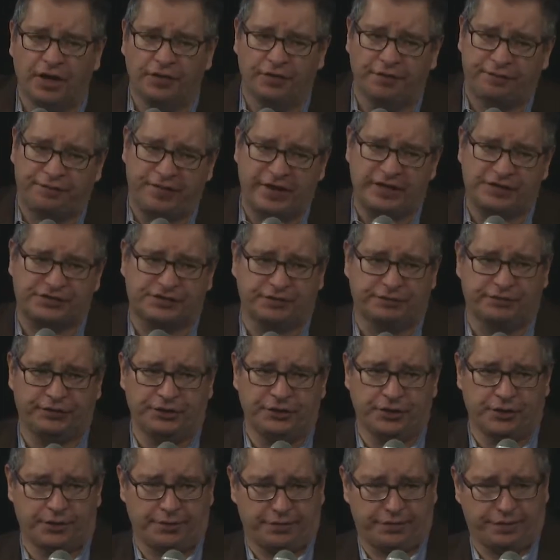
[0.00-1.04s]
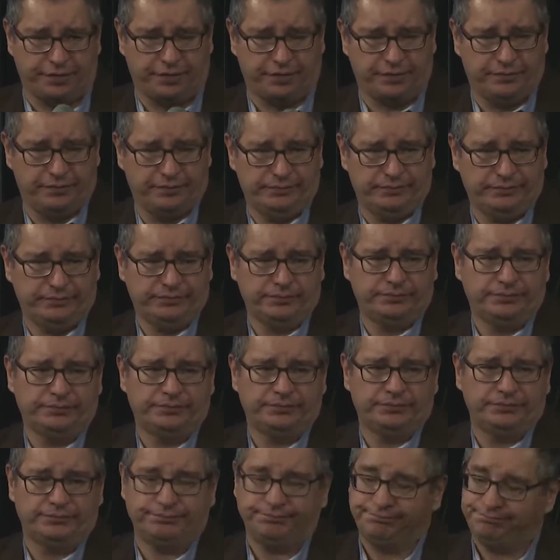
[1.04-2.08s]
on the face of the earth.
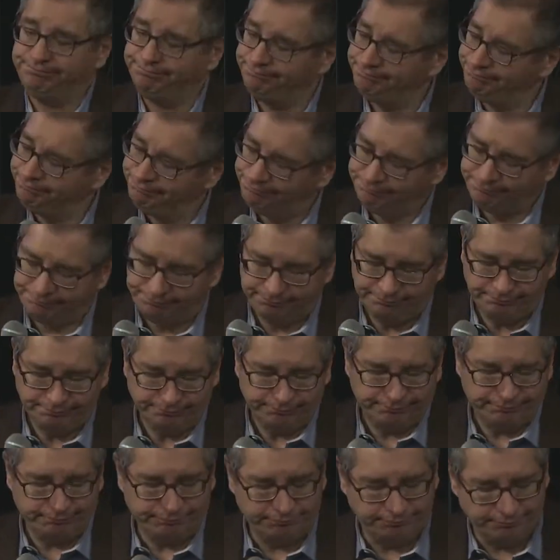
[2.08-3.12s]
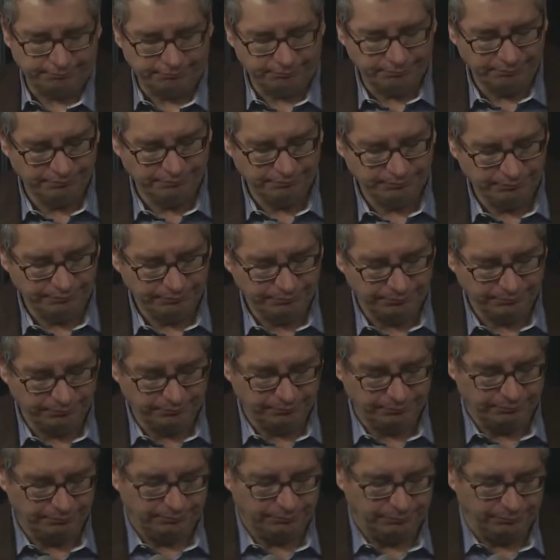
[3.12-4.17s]

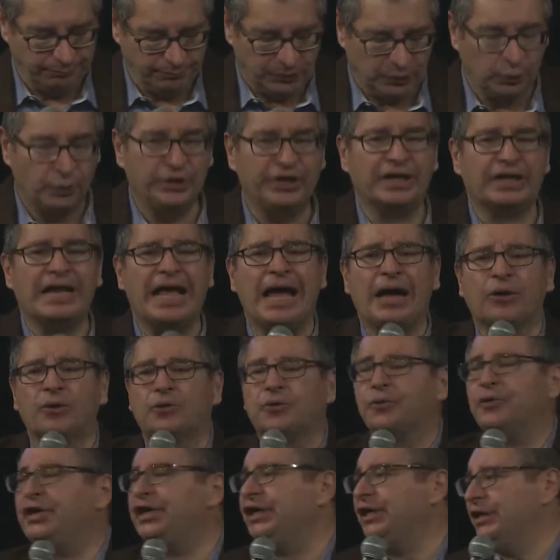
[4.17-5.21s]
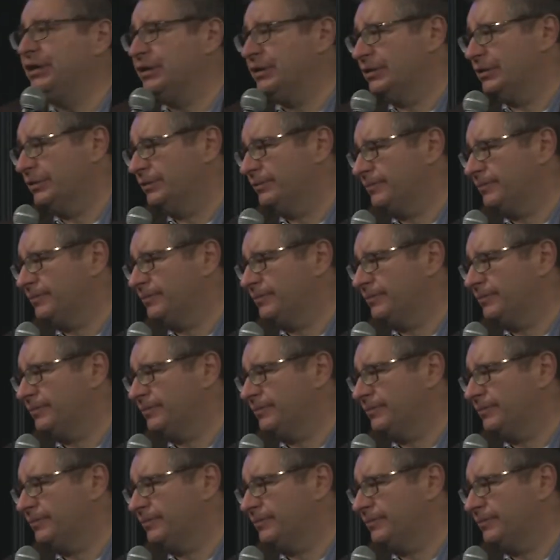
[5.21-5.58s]
But we allow greed